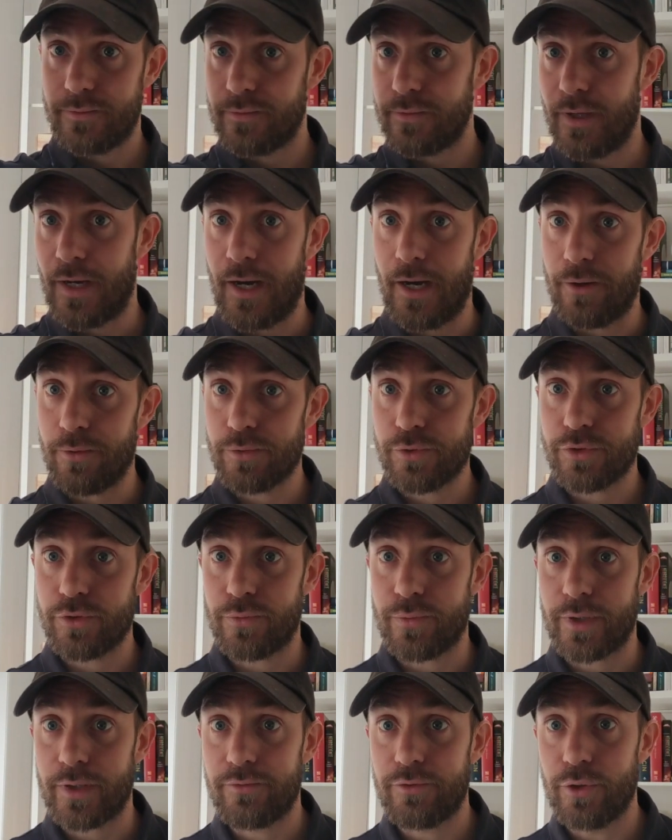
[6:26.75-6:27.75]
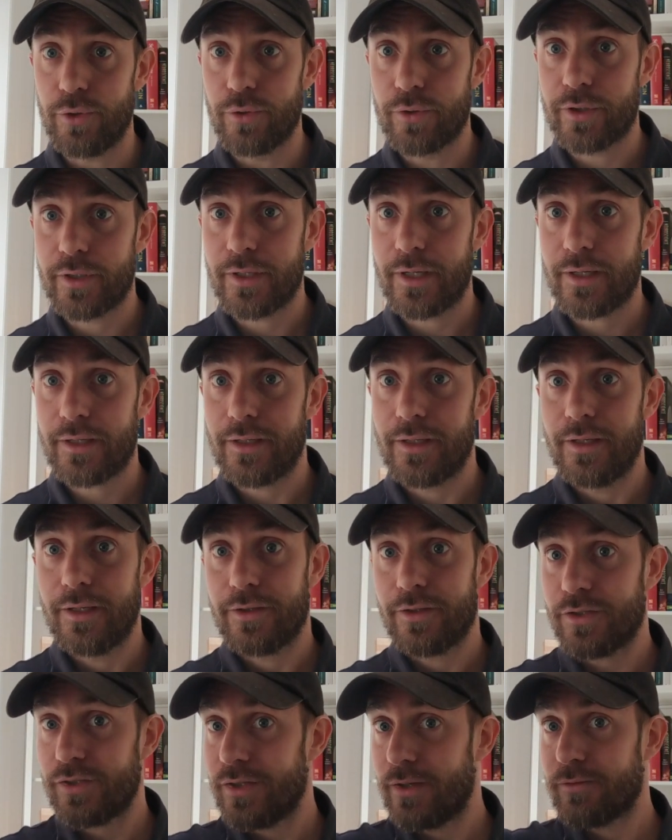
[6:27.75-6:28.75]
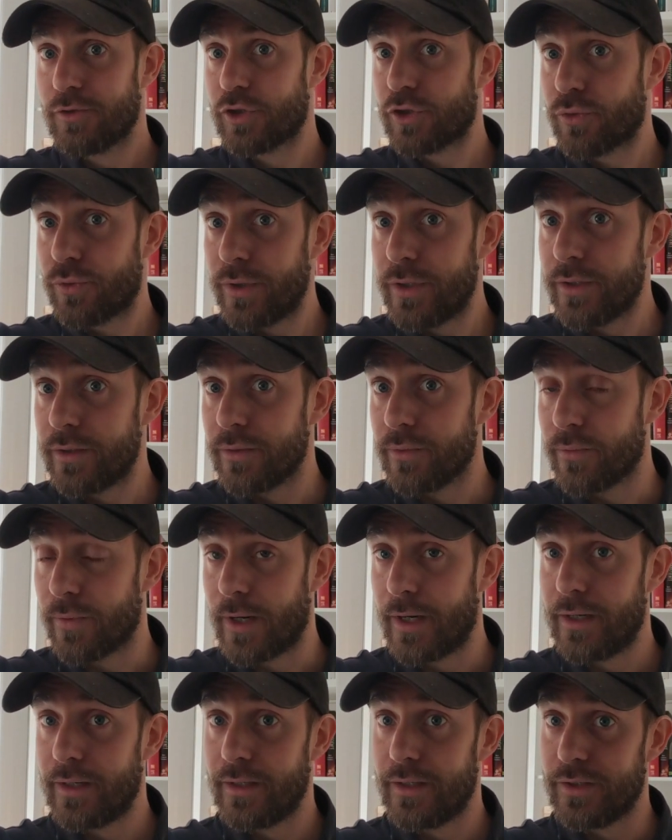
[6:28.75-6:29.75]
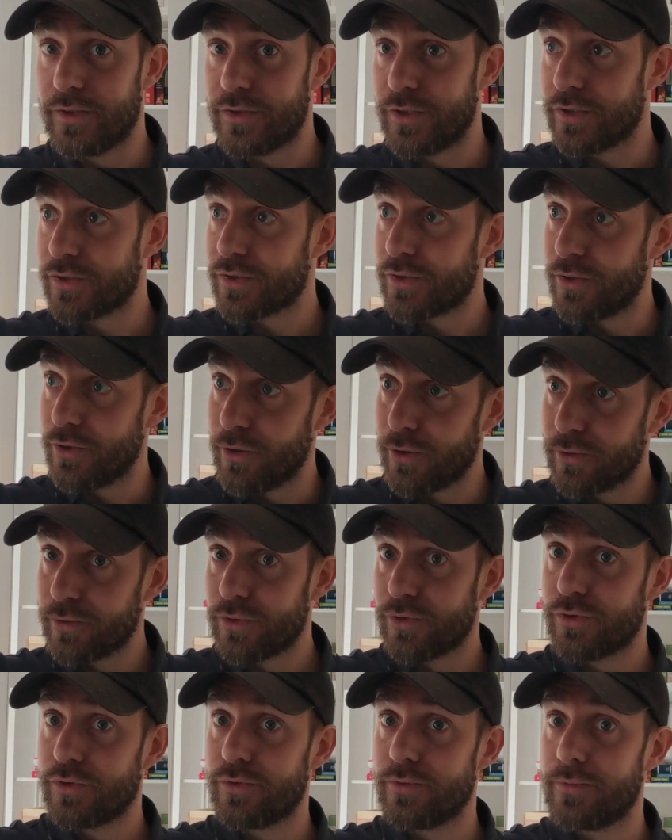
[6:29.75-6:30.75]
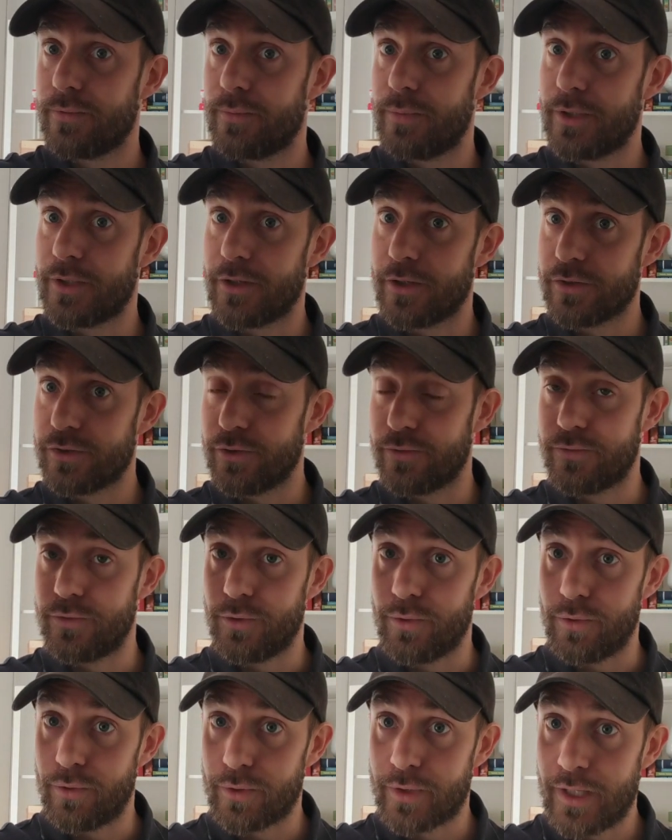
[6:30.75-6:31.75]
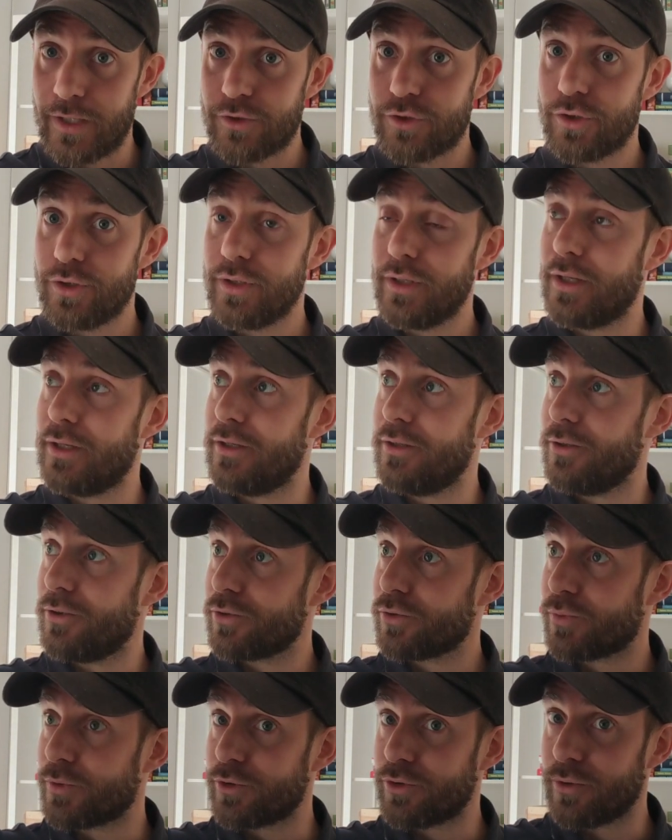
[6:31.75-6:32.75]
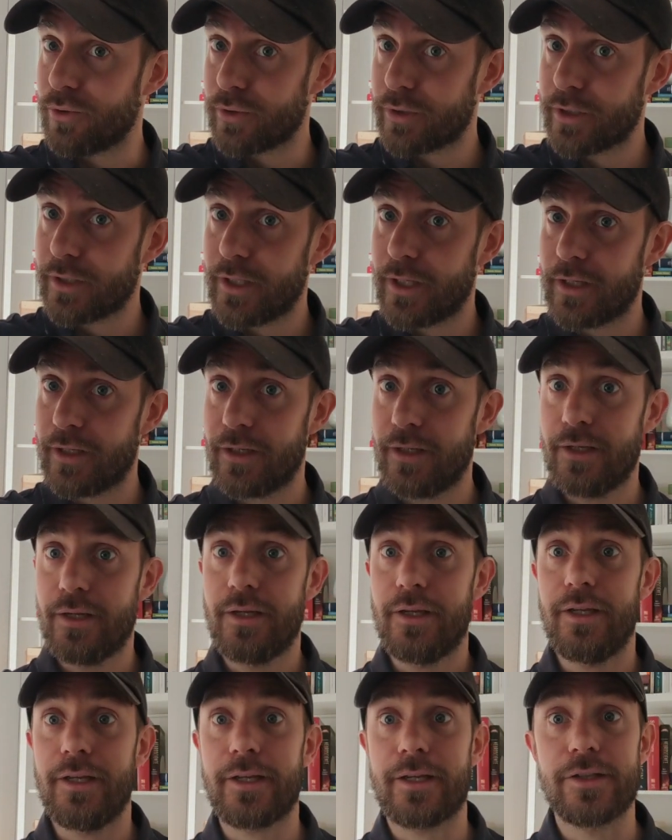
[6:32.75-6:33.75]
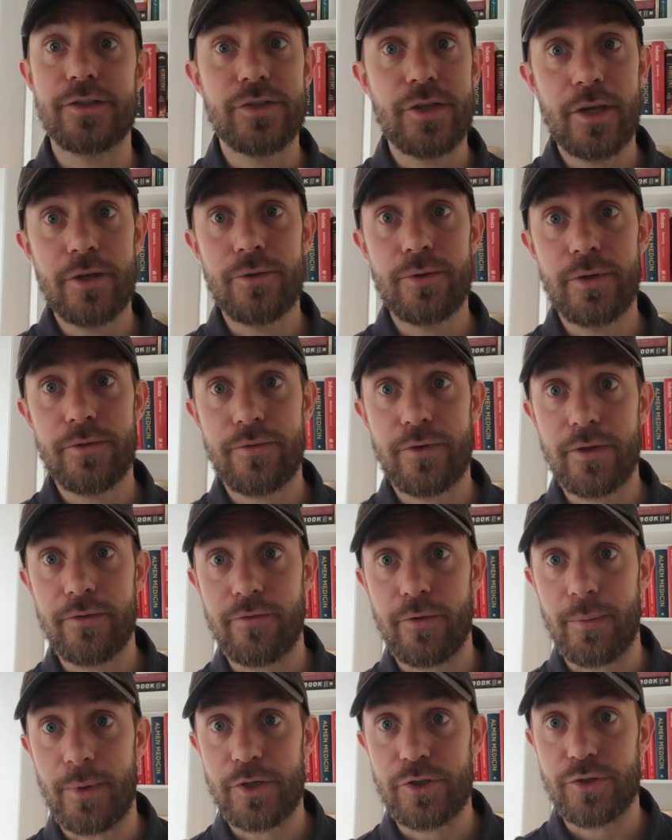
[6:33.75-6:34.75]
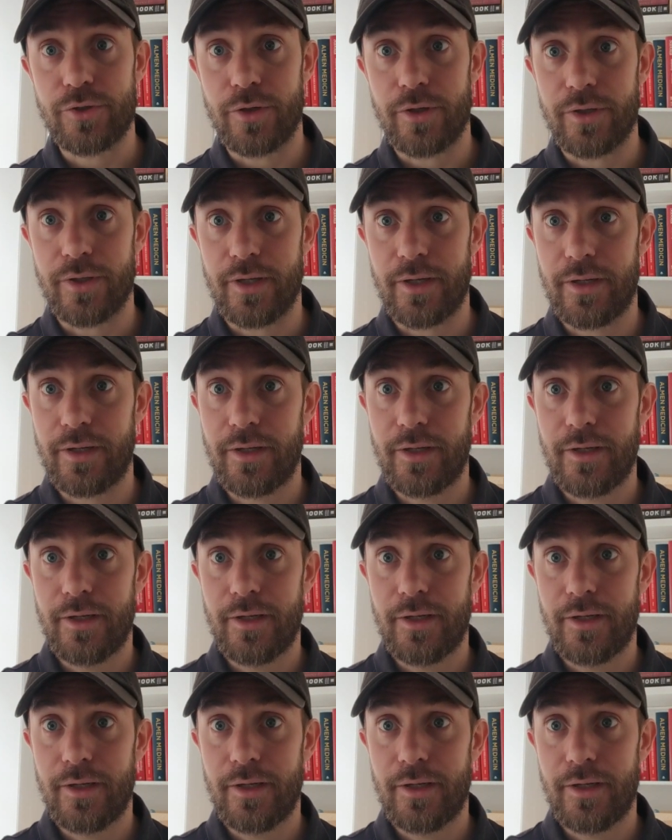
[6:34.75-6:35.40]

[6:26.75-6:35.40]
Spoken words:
house or whatever you're looking at doesn't have a screen, right? It just knows, because of your location, and it knows what you're looking at. It can tell you different information on that.